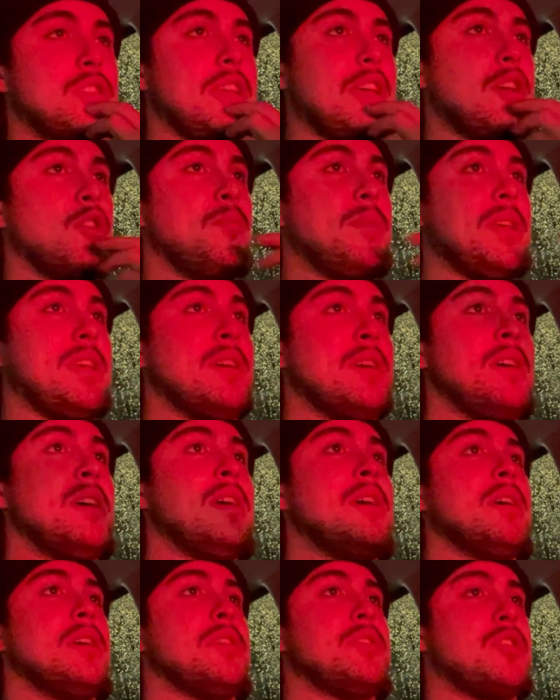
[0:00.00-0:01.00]
it'll be
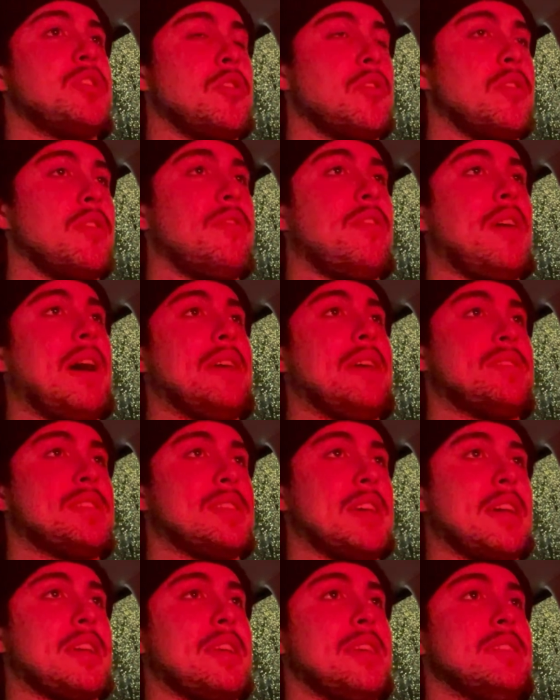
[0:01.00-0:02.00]
0 to 5
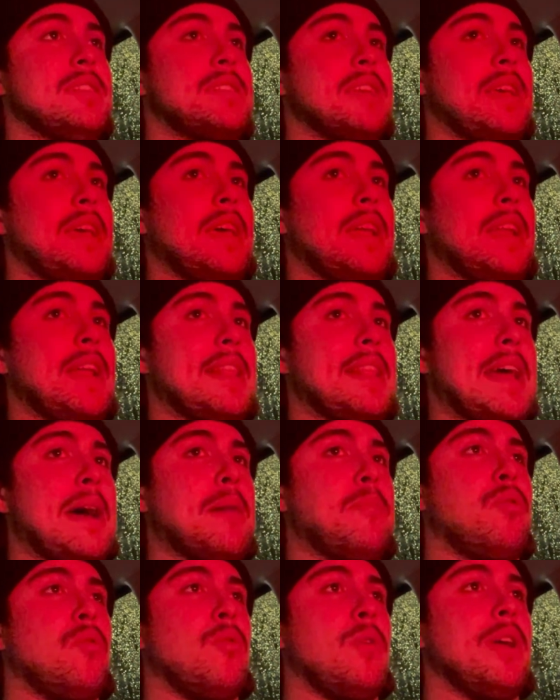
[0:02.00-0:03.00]
seconds, and at that
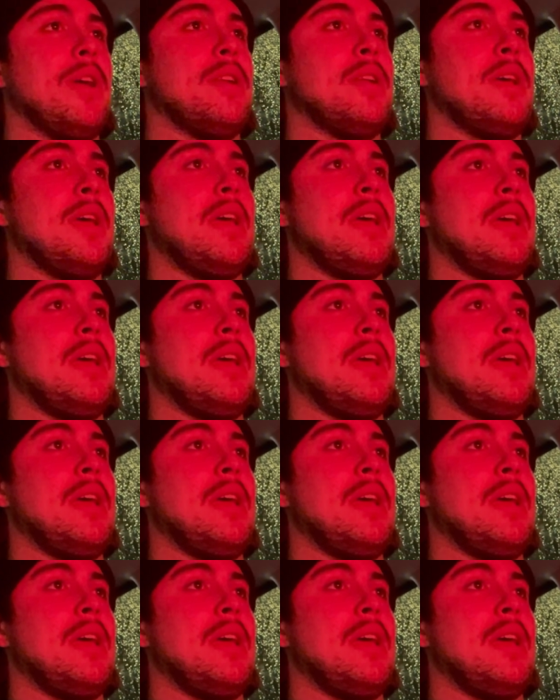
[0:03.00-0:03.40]
point